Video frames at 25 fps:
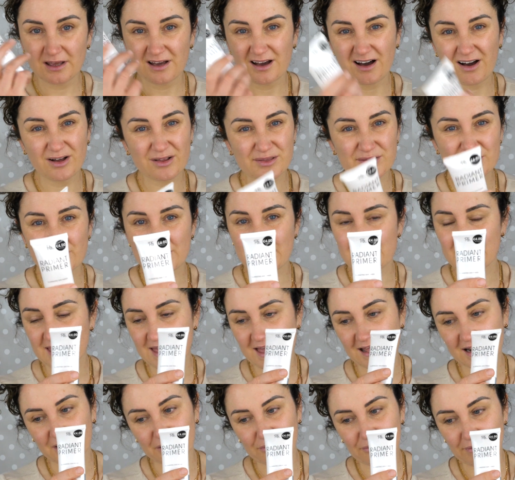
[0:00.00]
Also, you can
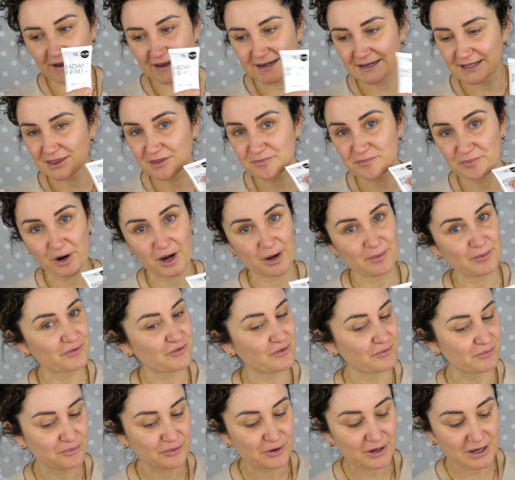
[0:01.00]
get like radiance primers
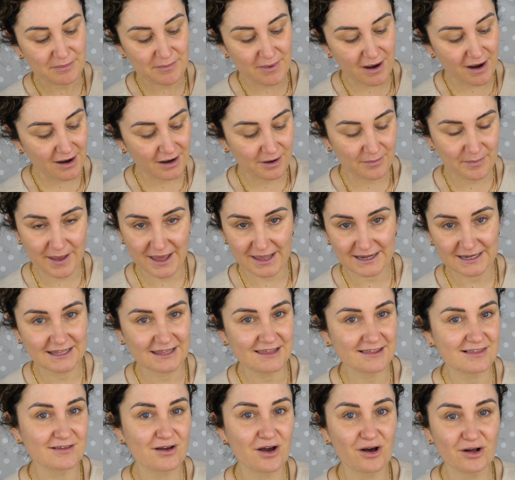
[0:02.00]
from Primark,
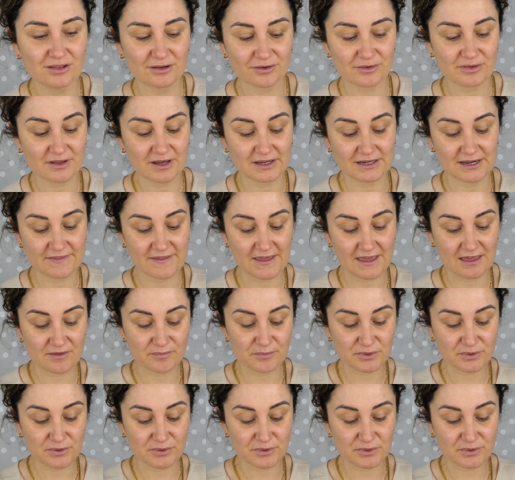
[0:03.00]
Pennies, all those kind of things.